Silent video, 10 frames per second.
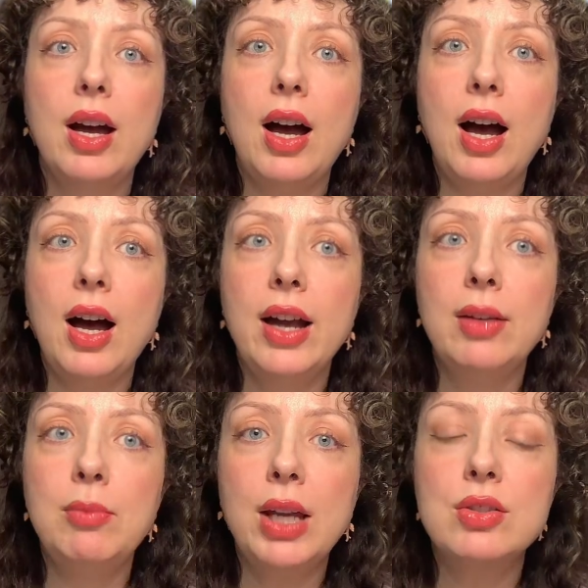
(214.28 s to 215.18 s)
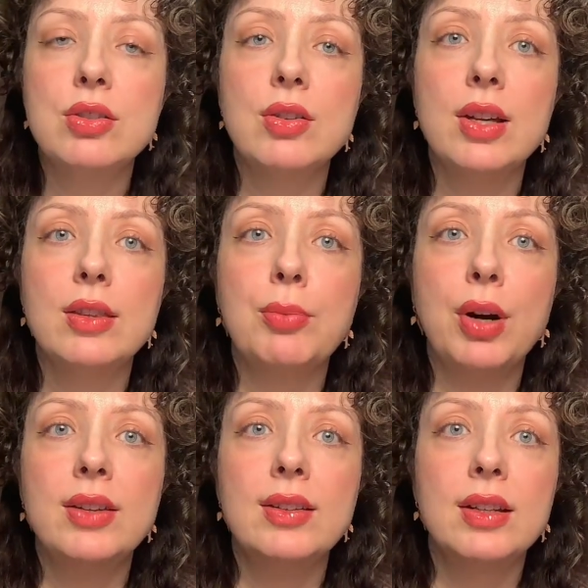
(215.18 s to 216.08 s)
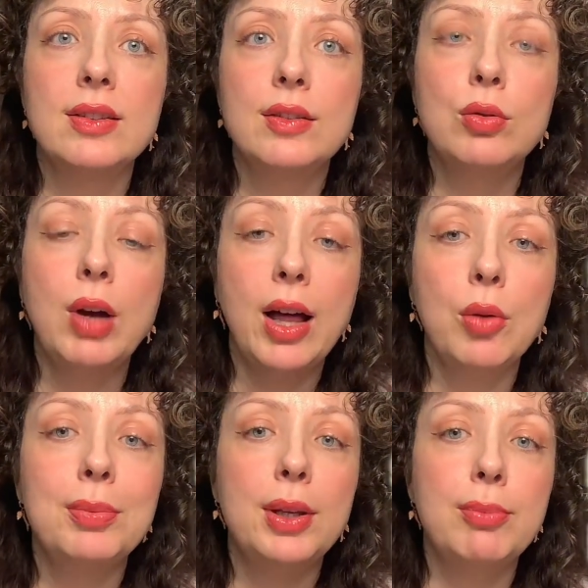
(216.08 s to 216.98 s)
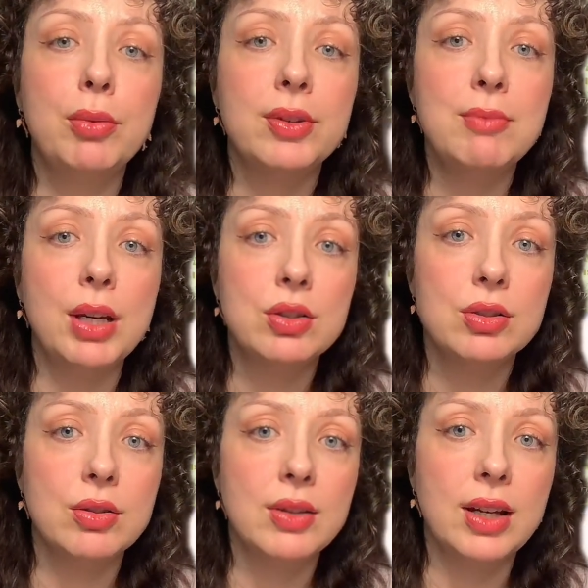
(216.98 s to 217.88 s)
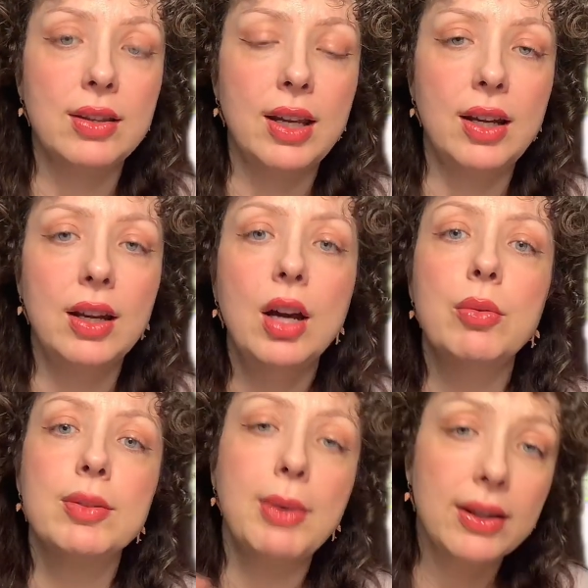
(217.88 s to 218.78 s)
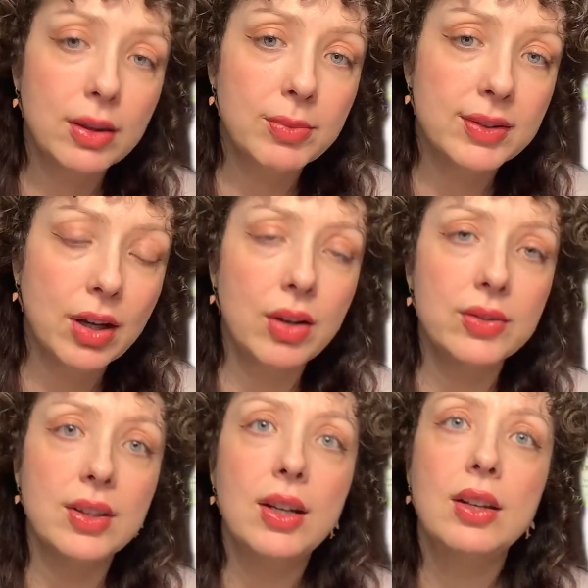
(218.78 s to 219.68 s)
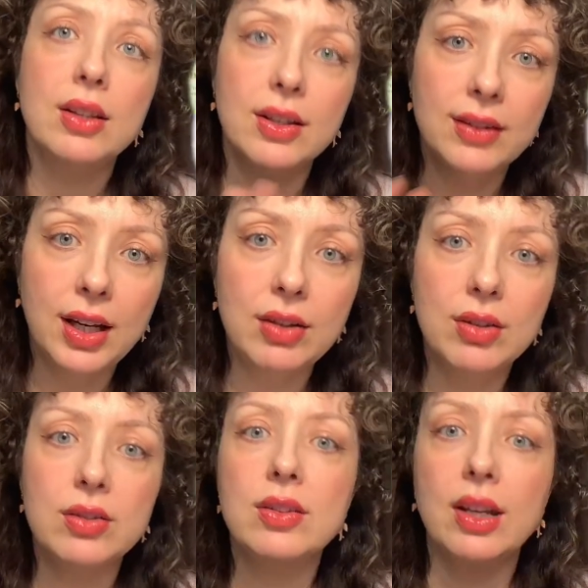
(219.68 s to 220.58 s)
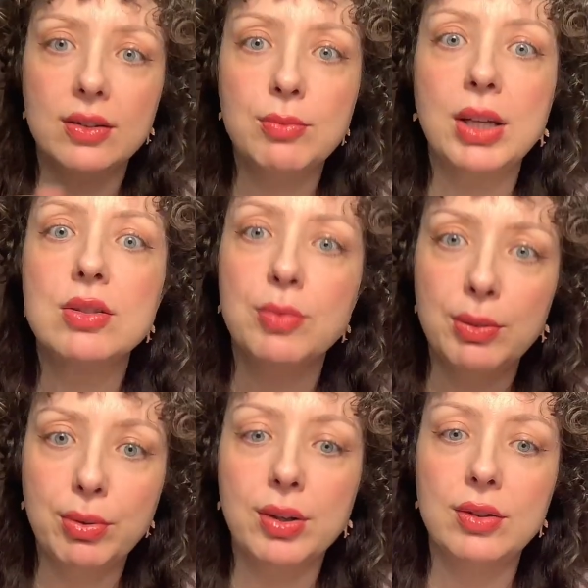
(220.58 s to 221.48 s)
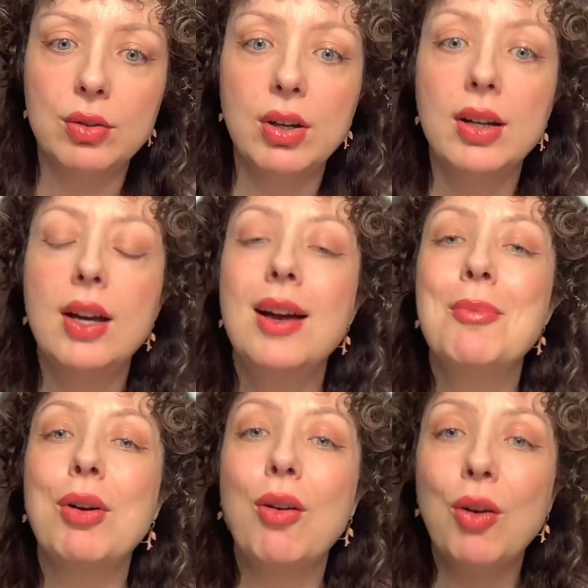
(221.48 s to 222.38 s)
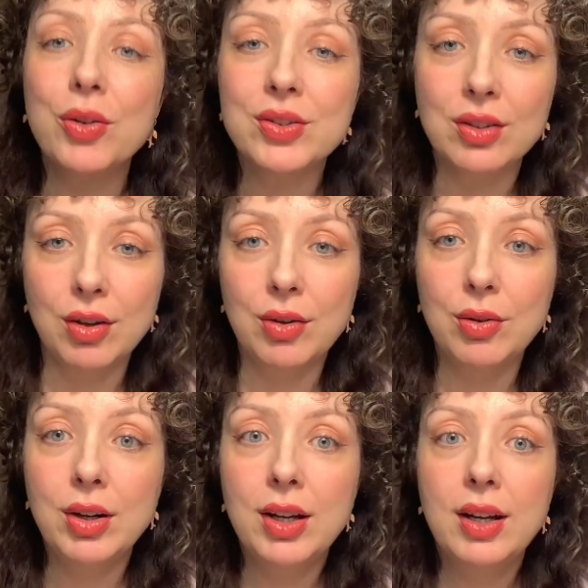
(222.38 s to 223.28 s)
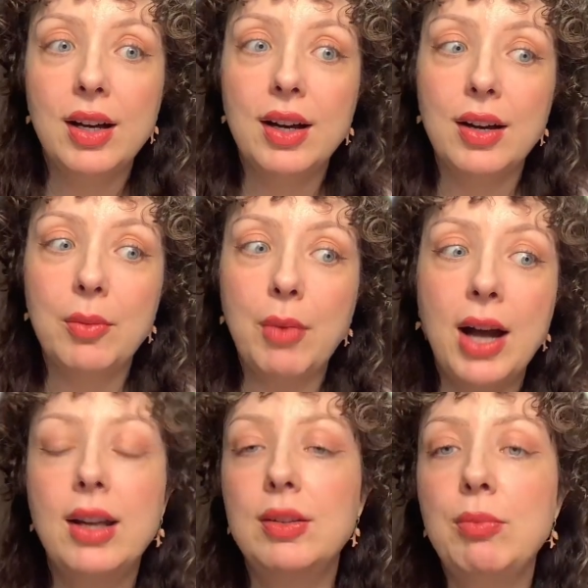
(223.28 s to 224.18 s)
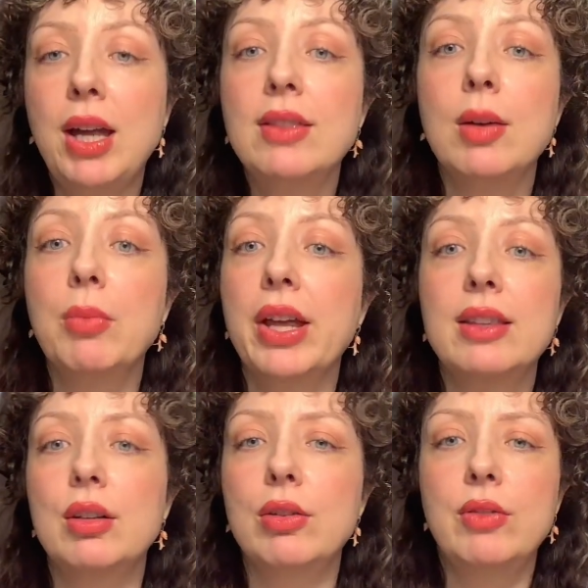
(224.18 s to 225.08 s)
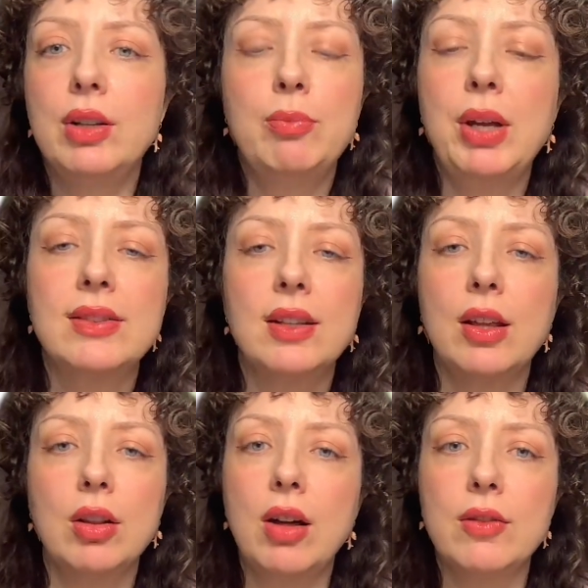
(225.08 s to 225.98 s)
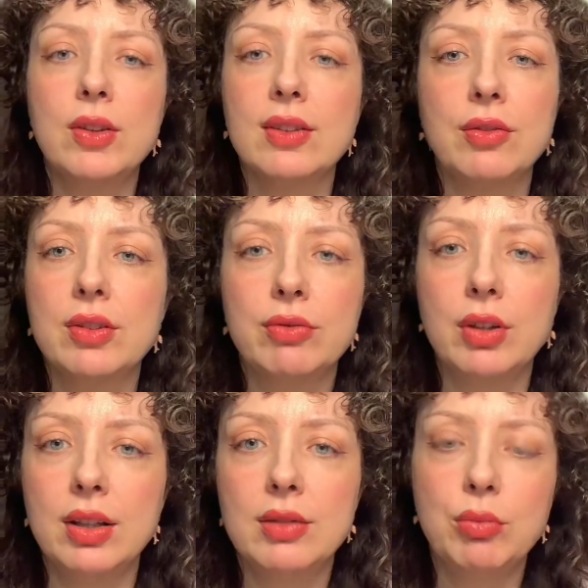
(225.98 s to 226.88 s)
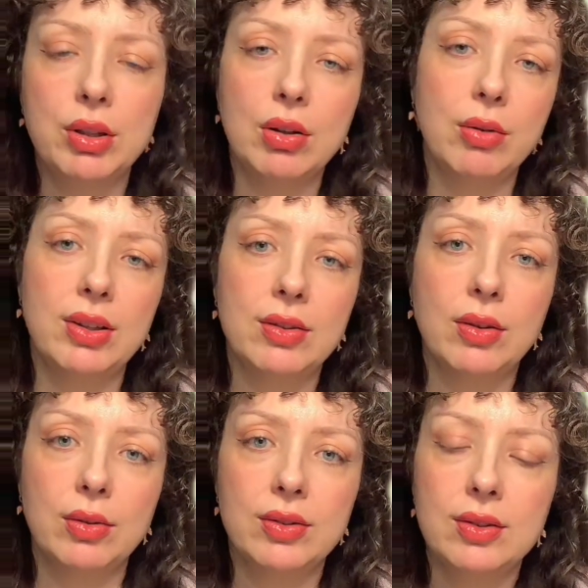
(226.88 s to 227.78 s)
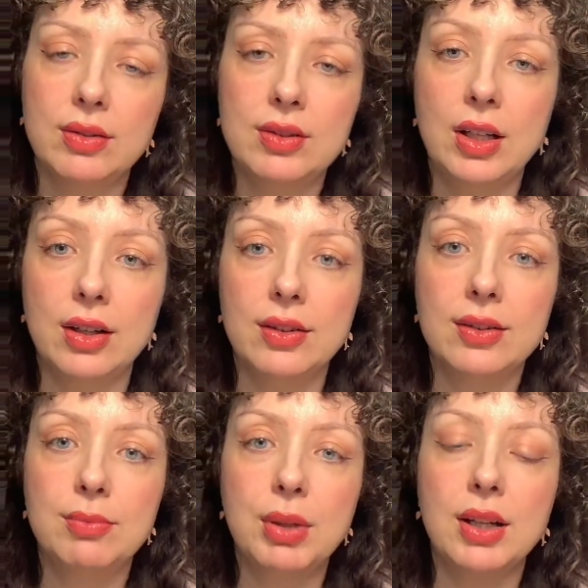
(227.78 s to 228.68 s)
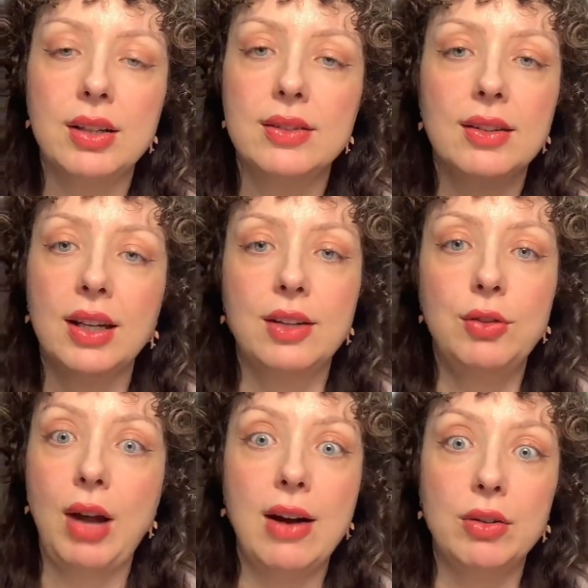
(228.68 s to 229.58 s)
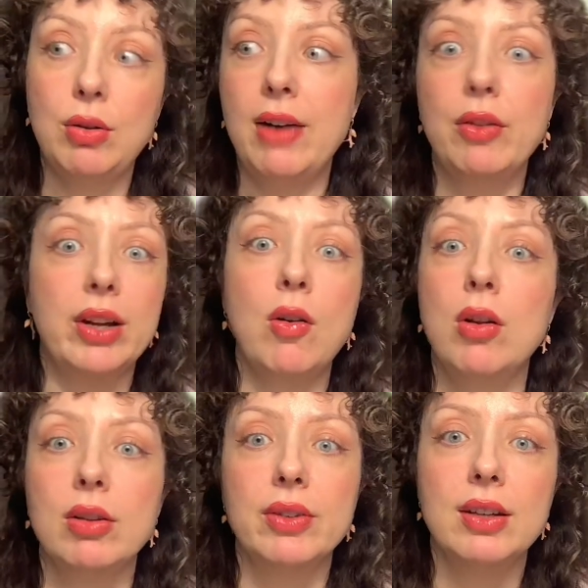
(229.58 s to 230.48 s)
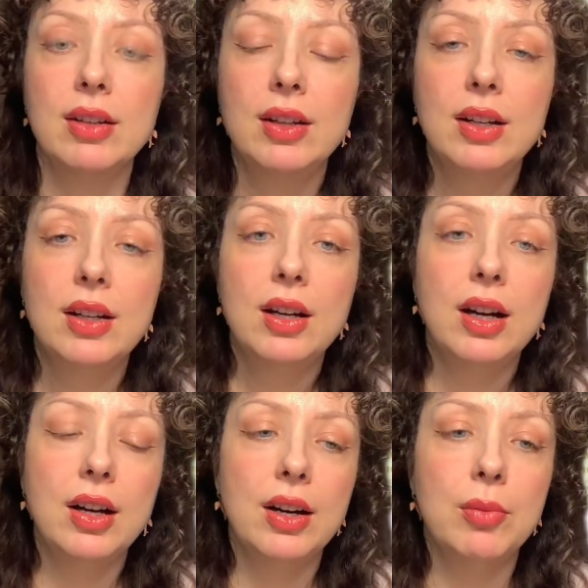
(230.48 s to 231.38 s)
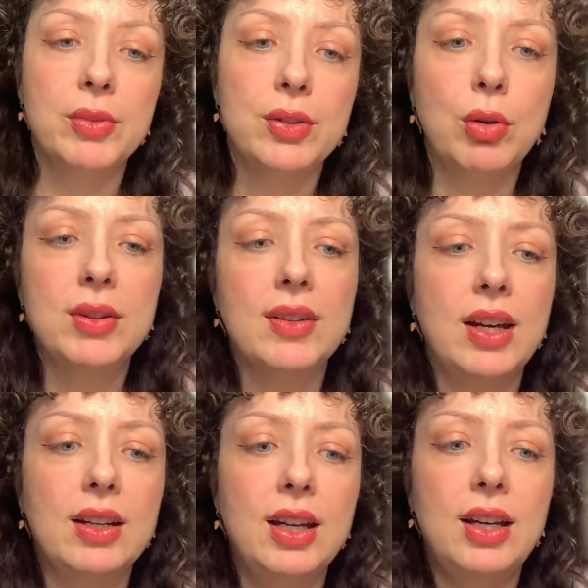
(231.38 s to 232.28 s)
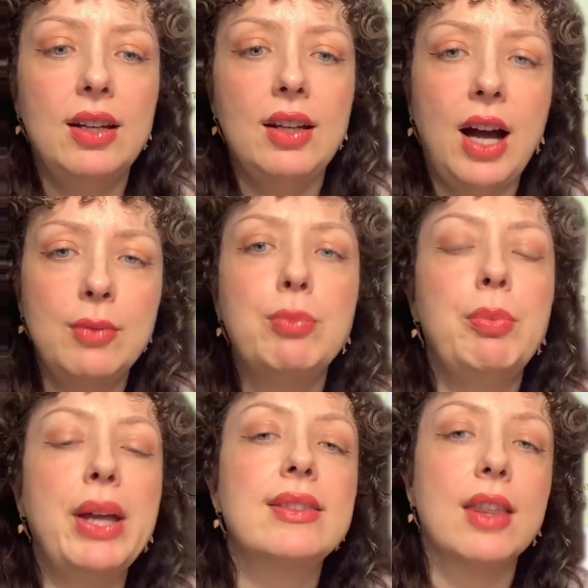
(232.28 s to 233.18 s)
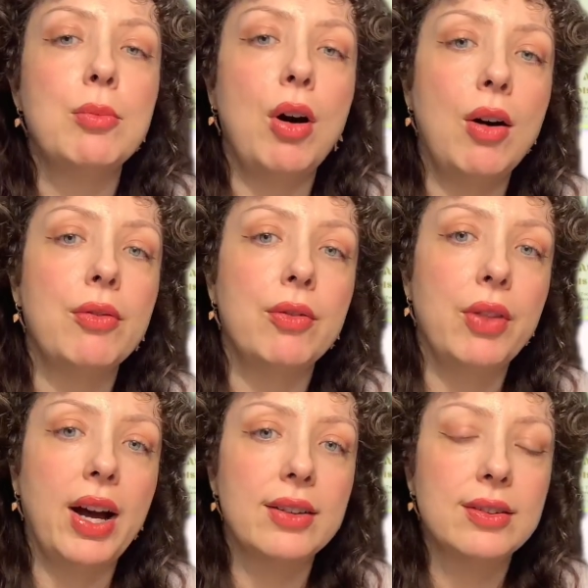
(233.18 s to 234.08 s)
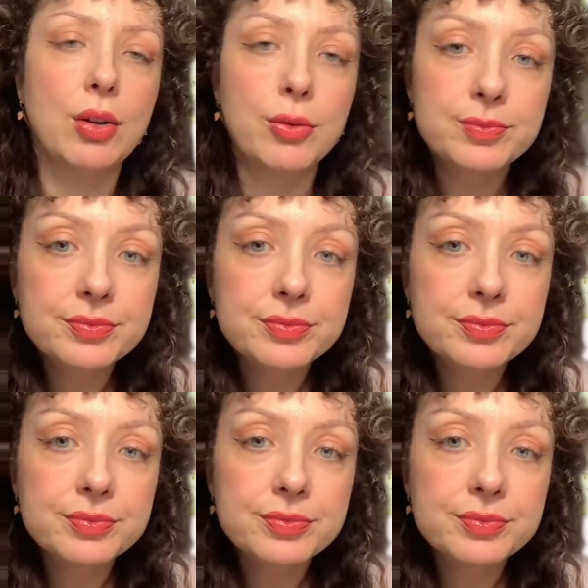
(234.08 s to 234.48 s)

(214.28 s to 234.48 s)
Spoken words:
I made sure that the pricing is to help people to make sure that they respect themselves, the containers, like to make sure people can do it. But also, I made them like, they're basically, a lot of the stuff is free when you go into those tiers, because like if you have like all of it. So it's like, I base them off of that. So